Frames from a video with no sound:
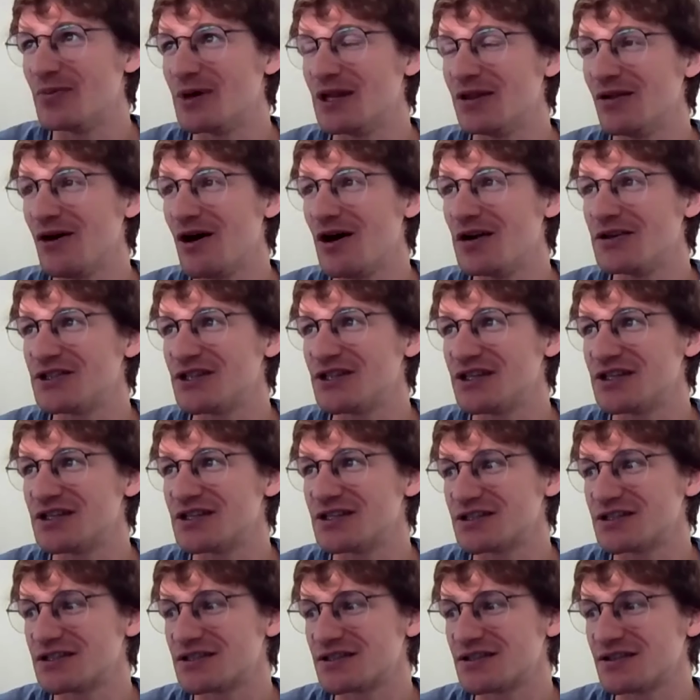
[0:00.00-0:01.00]
we launched
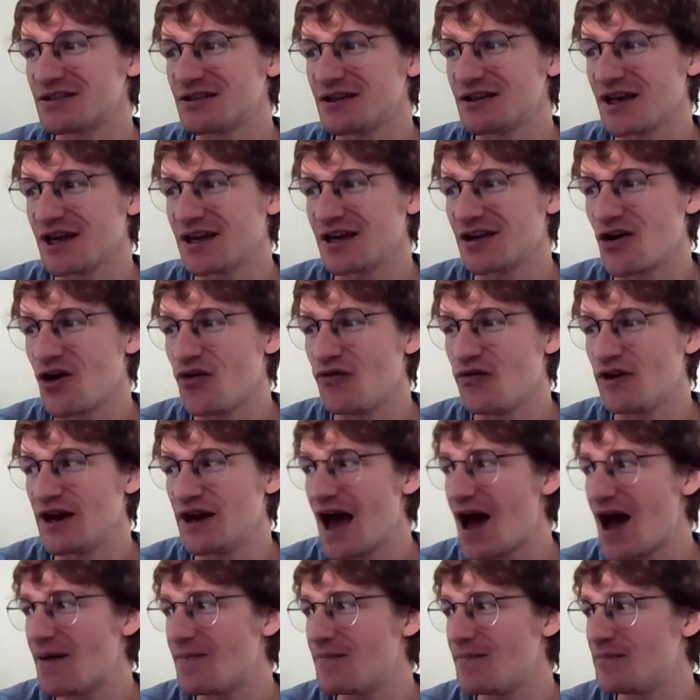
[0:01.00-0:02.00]
this like COVID
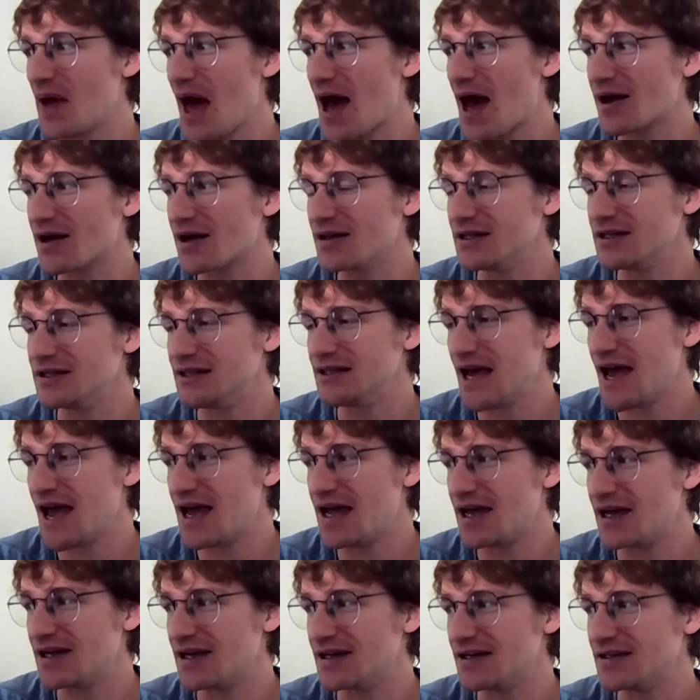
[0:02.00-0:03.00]
app back in the
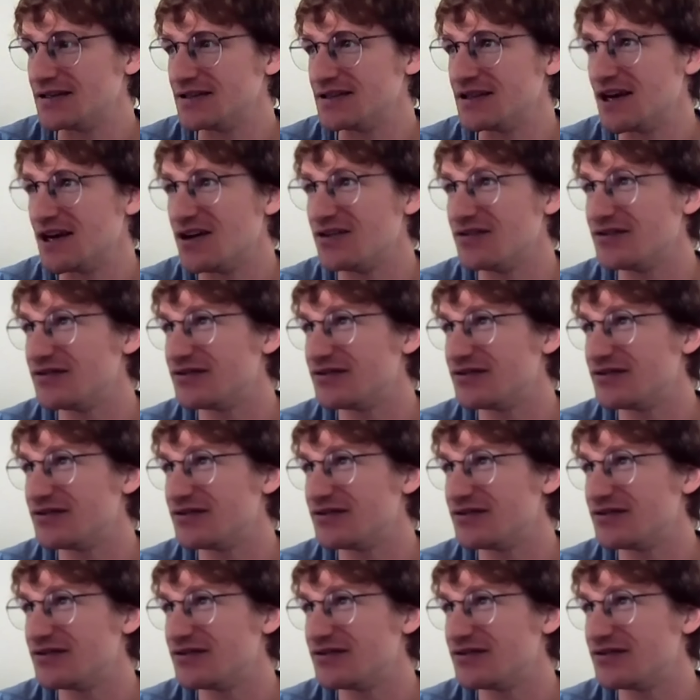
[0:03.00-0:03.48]
day of